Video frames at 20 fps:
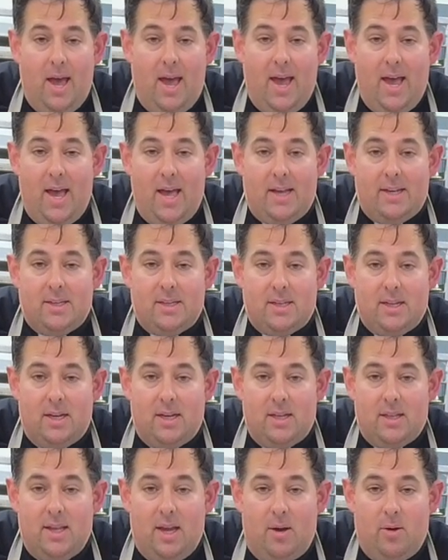and
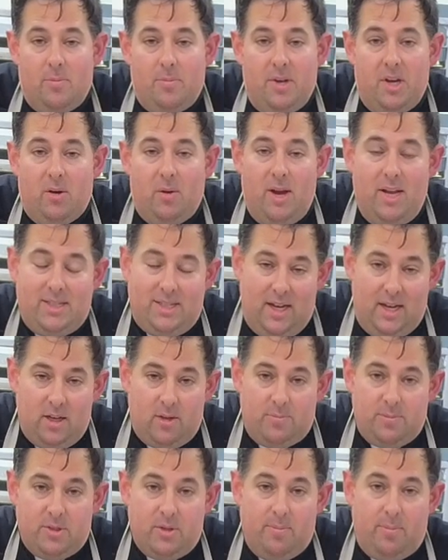that would be great to
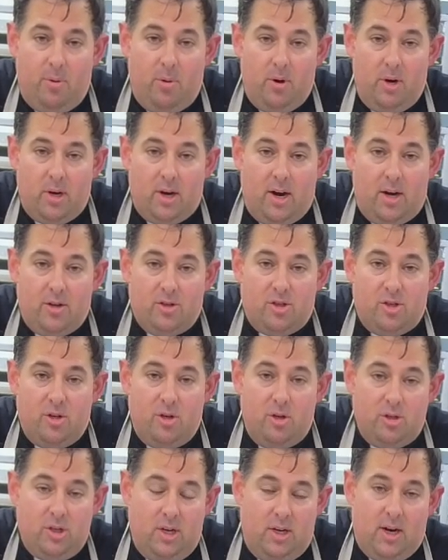help support our
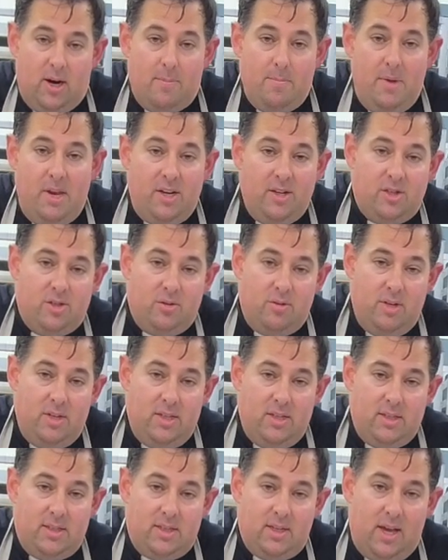church and our
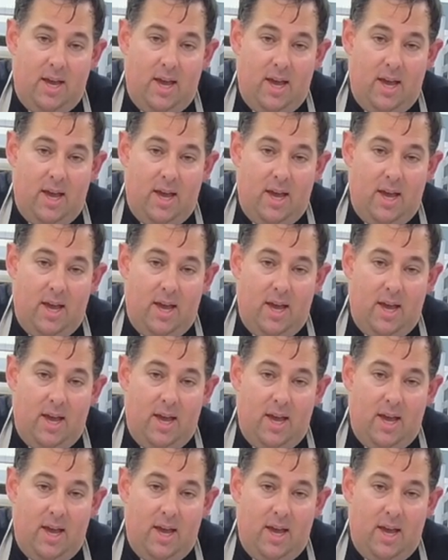ministries,